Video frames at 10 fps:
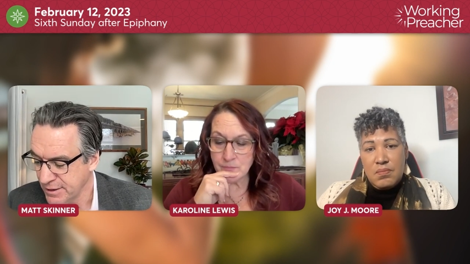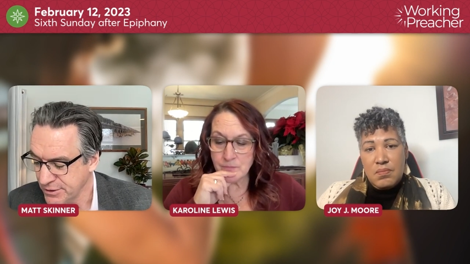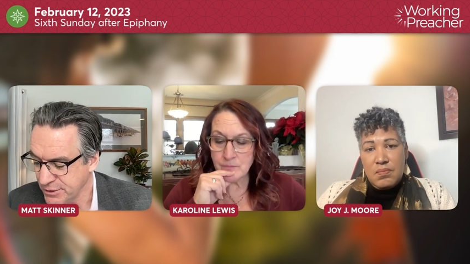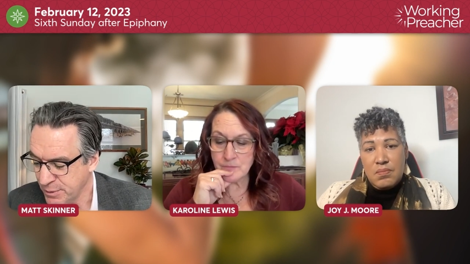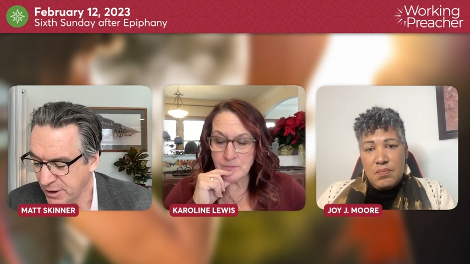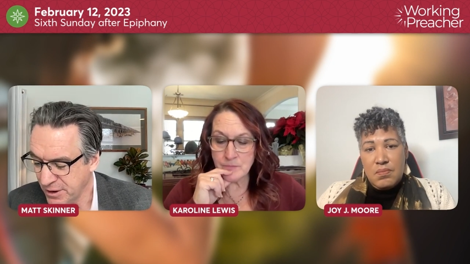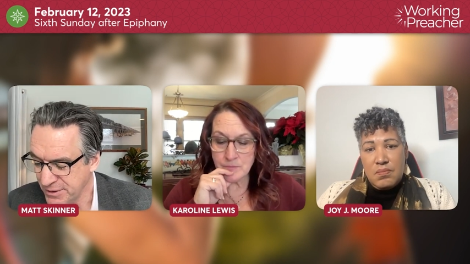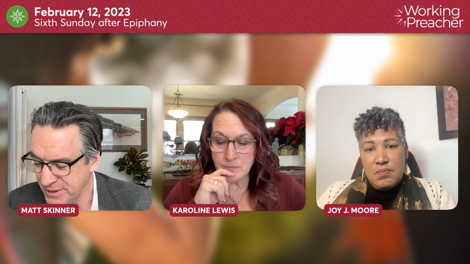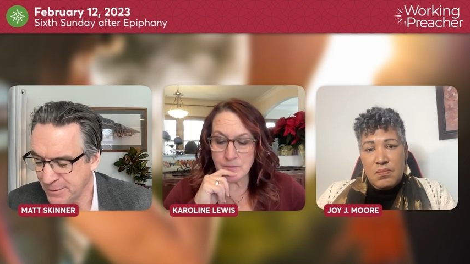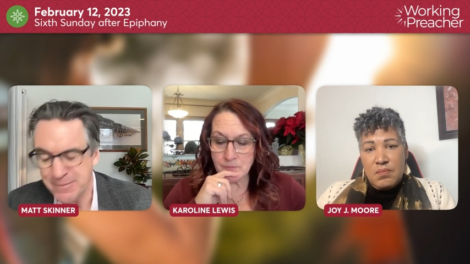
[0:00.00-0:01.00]
Speaker 1: so Paul
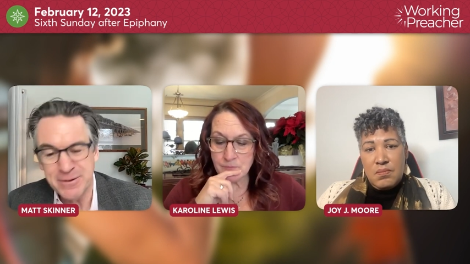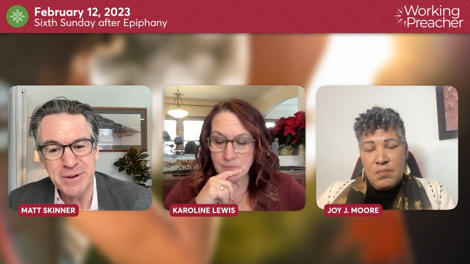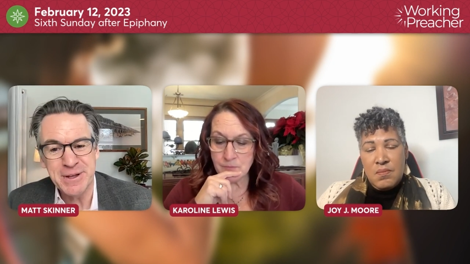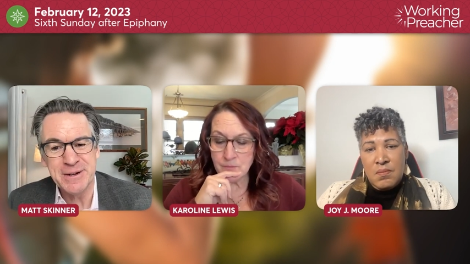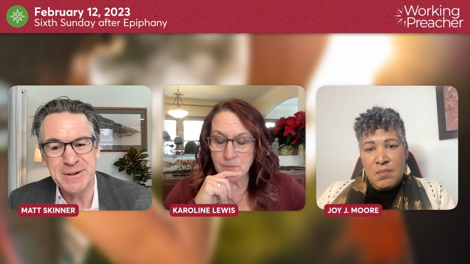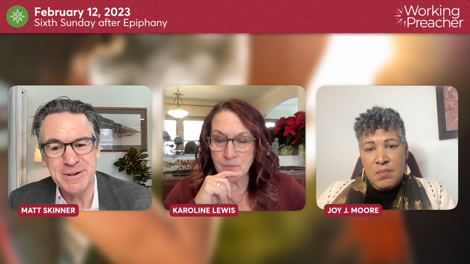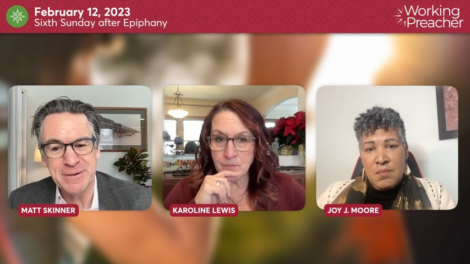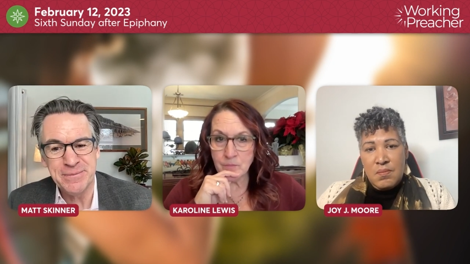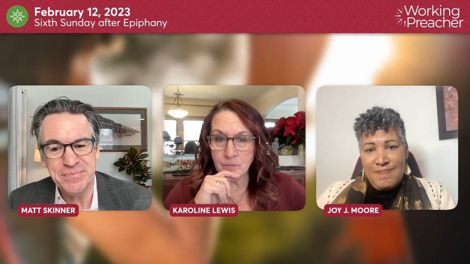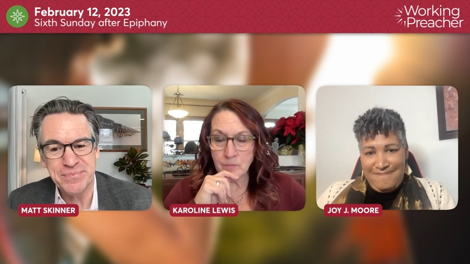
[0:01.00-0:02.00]
is helpful
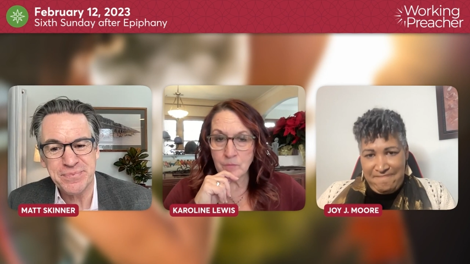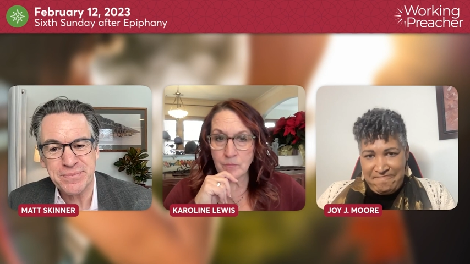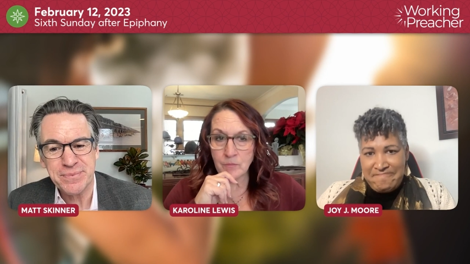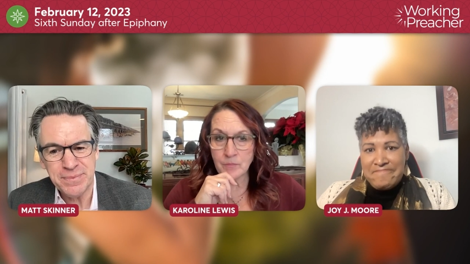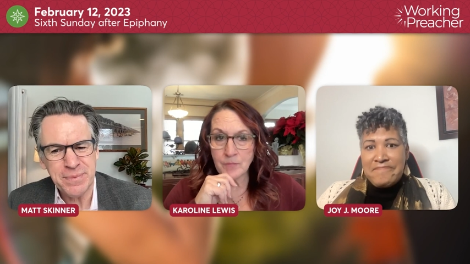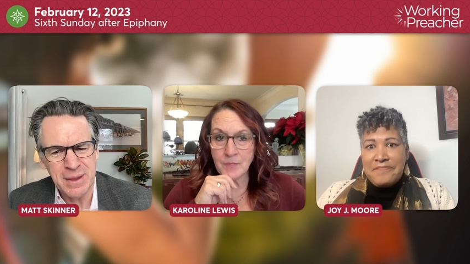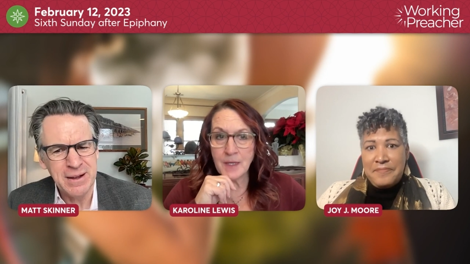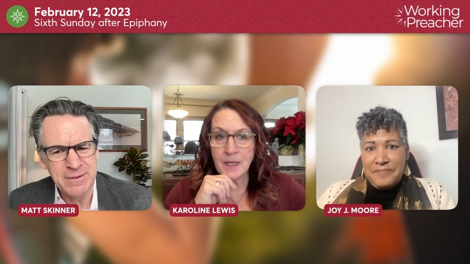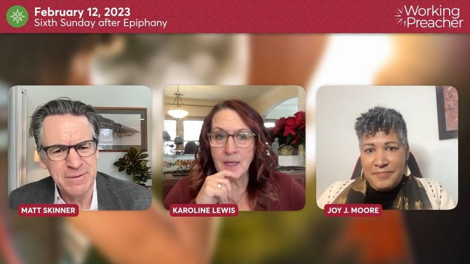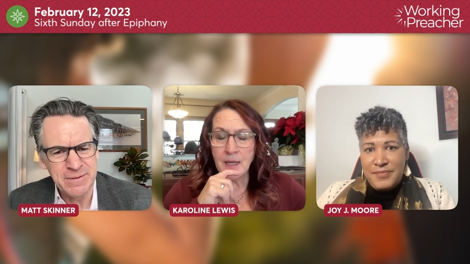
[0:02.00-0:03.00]
here. Mm-hmm.
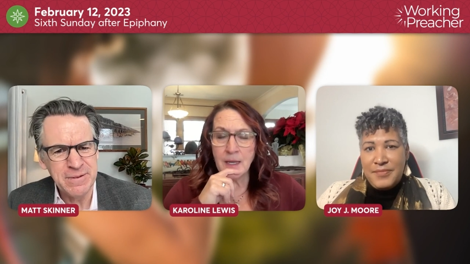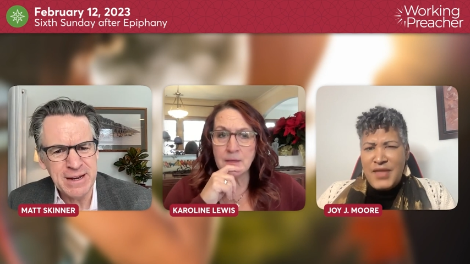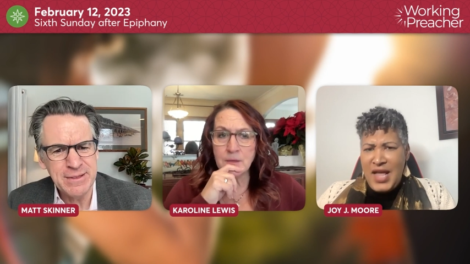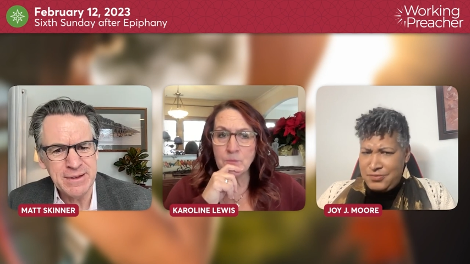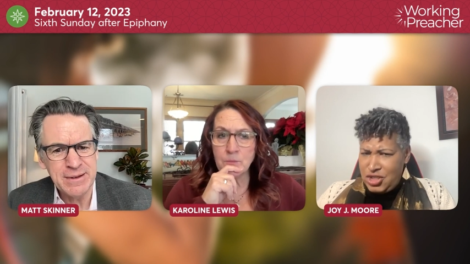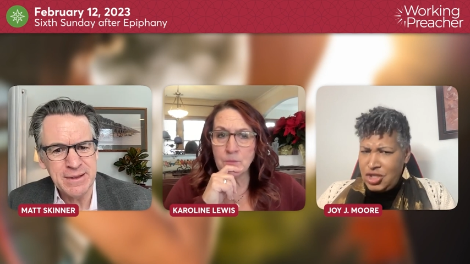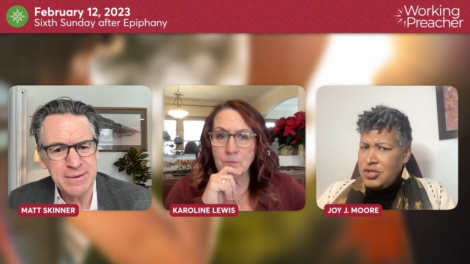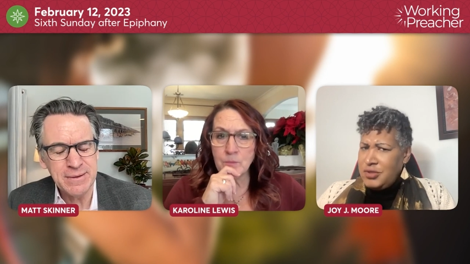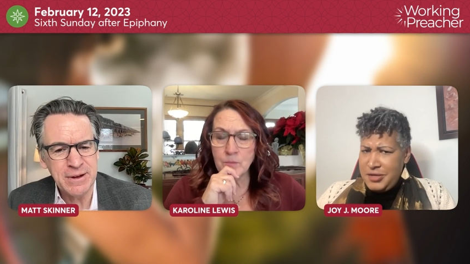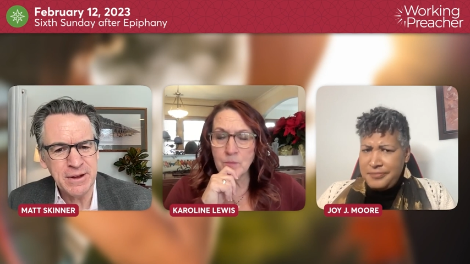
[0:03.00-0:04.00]
Right.
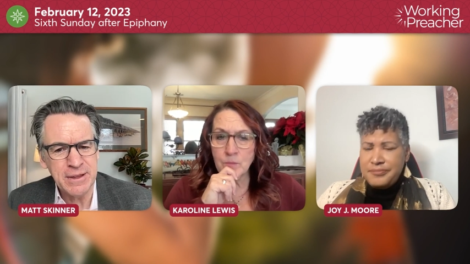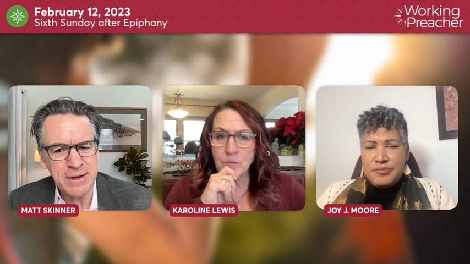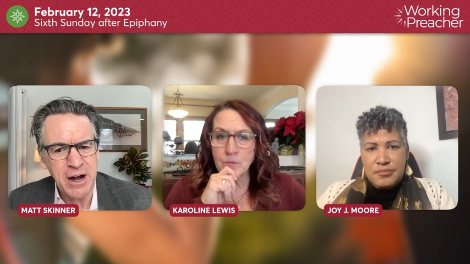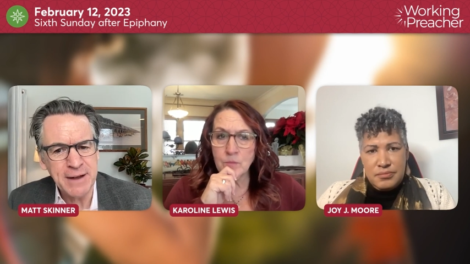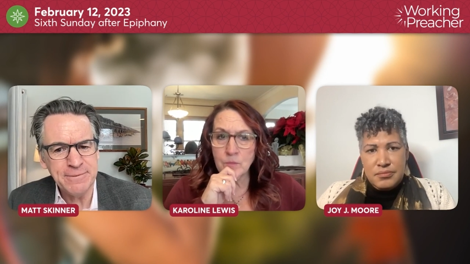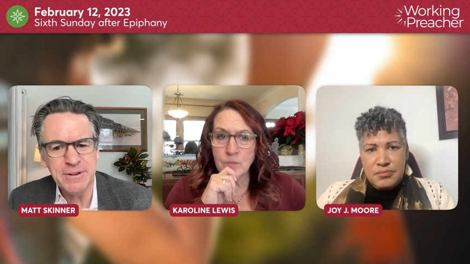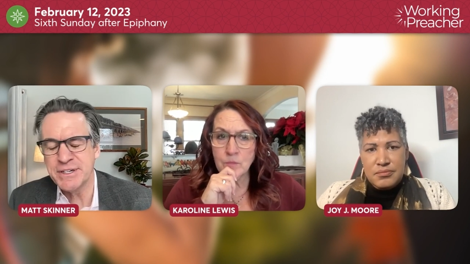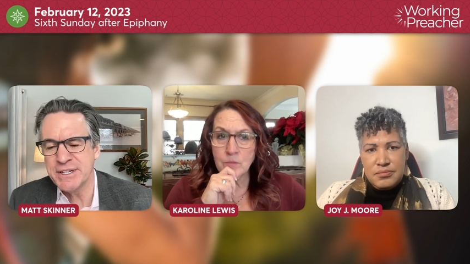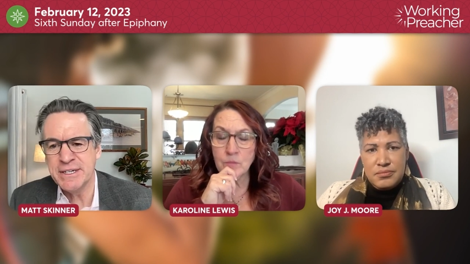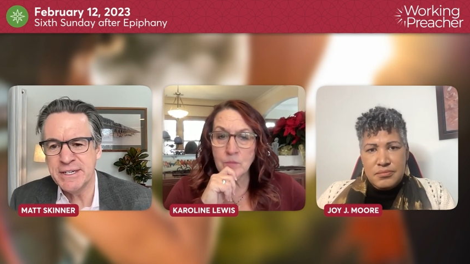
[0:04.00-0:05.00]
That,
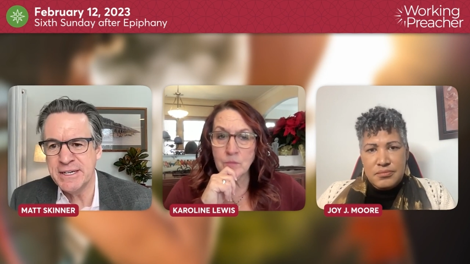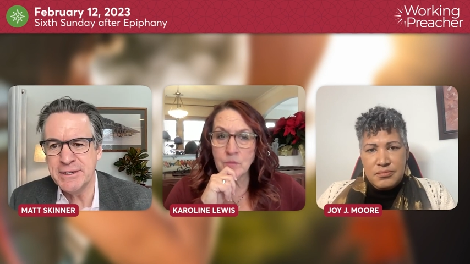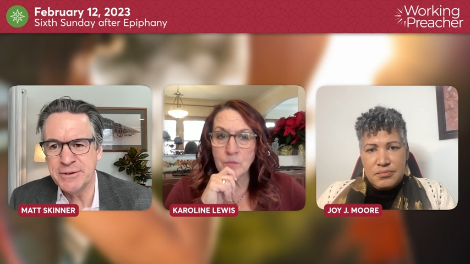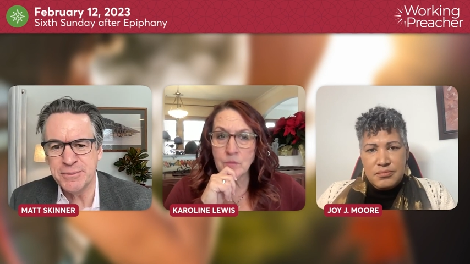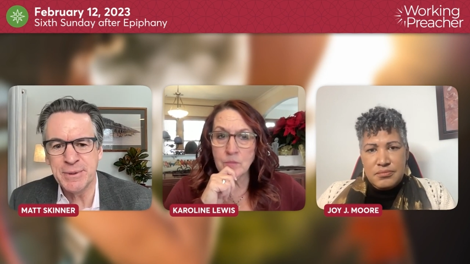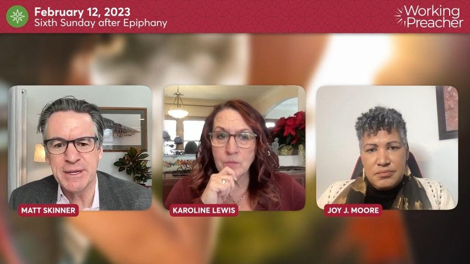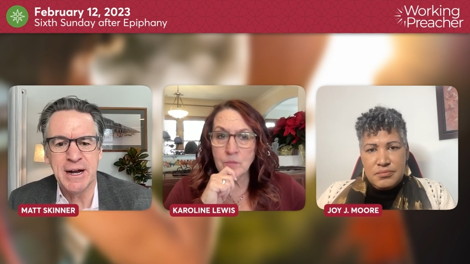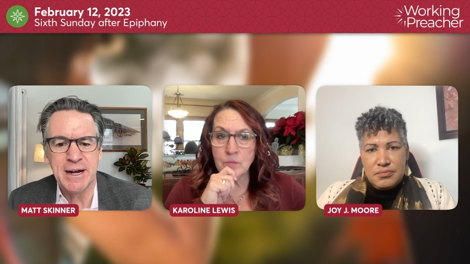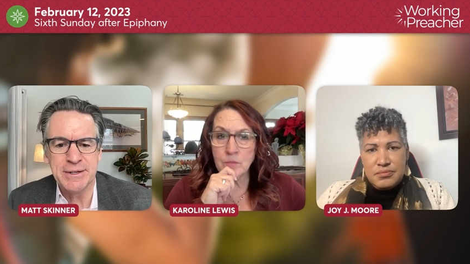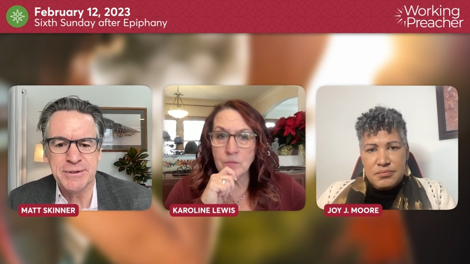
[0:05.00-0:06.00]
conflict continues, but
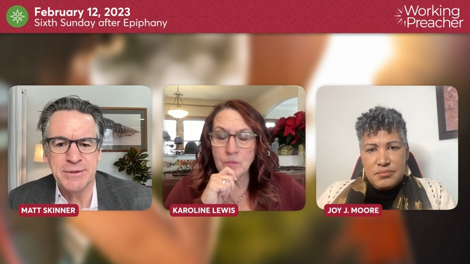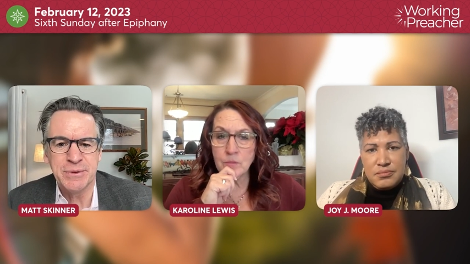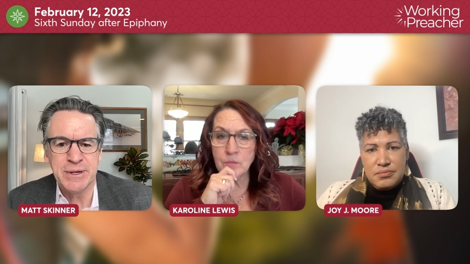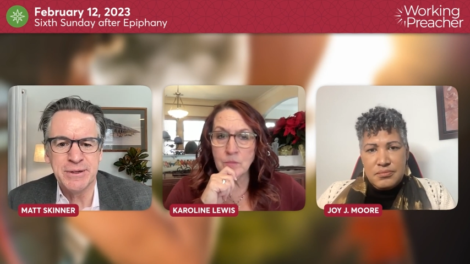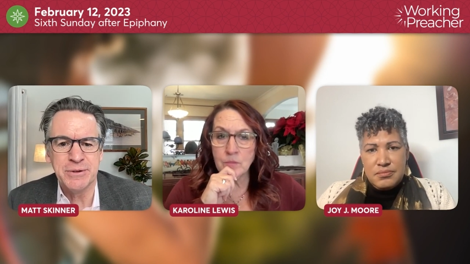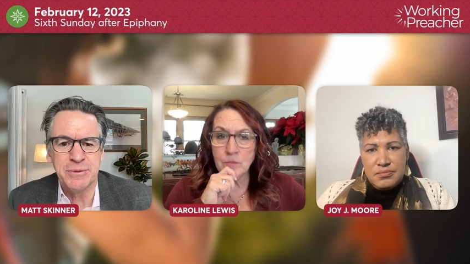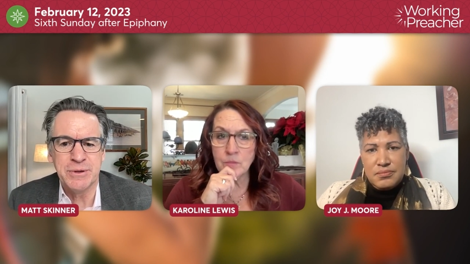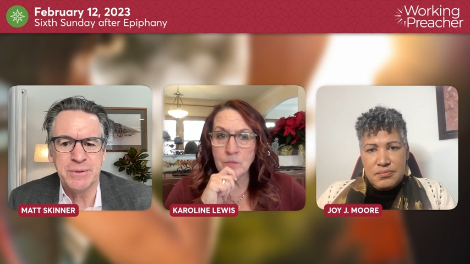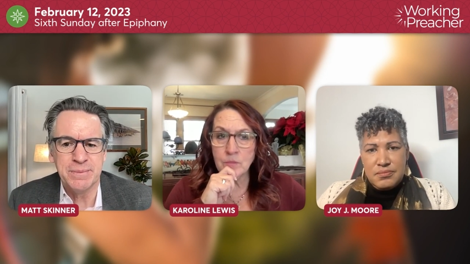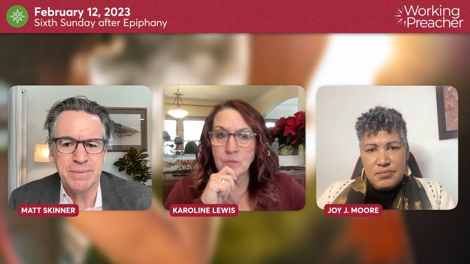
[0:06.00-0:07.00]
God is the one who will